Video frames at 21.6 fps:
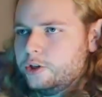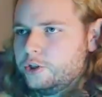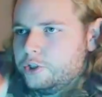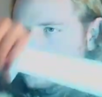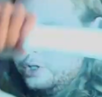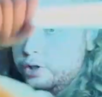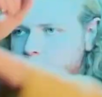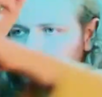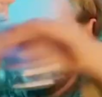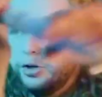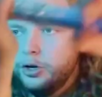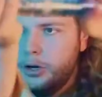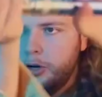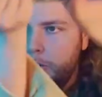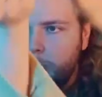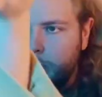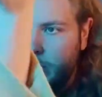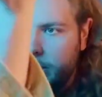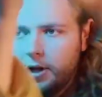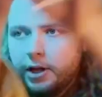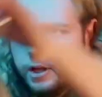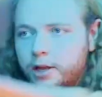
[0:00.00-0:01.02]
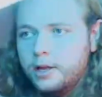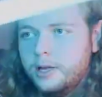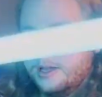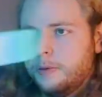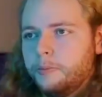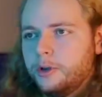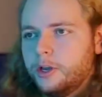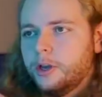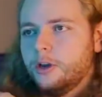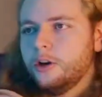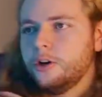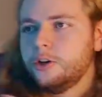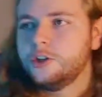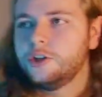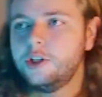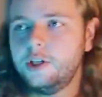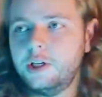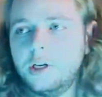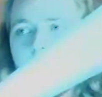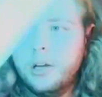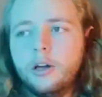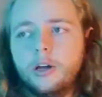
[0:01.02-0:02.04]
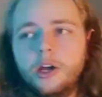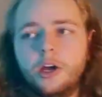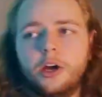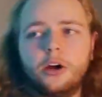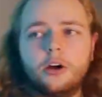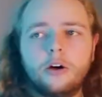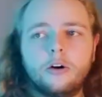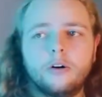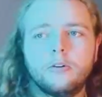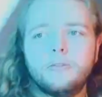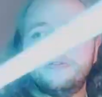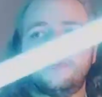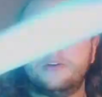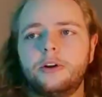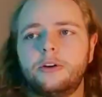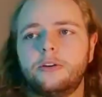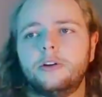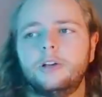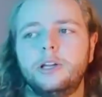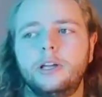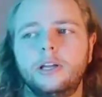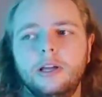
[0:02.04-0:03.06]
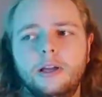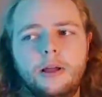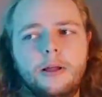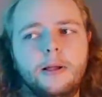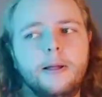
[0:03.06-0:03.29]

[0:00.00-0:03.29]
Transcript: Shicho and Mikashi are very